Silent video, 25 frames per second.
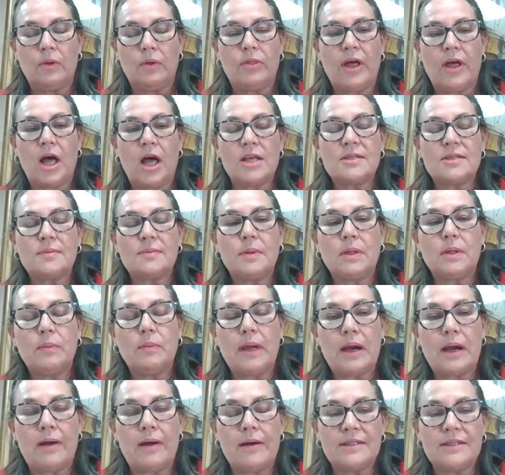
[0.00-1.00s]
or the
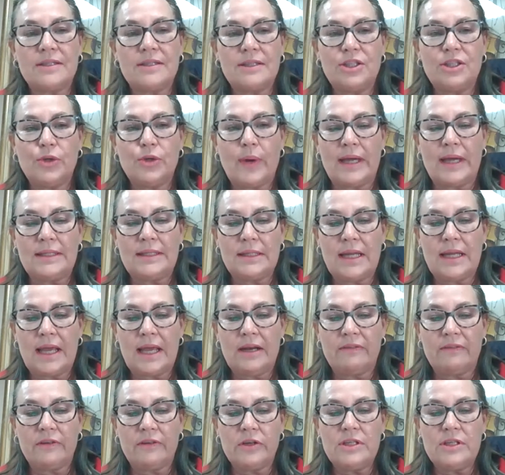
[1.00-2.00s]
hospital where I was situated
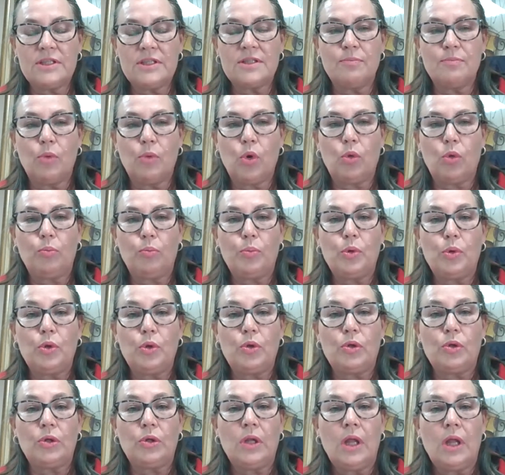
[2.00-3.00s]
had a very small
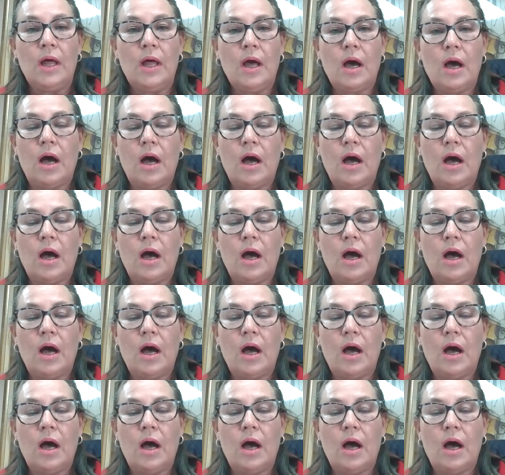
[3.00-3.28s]
pool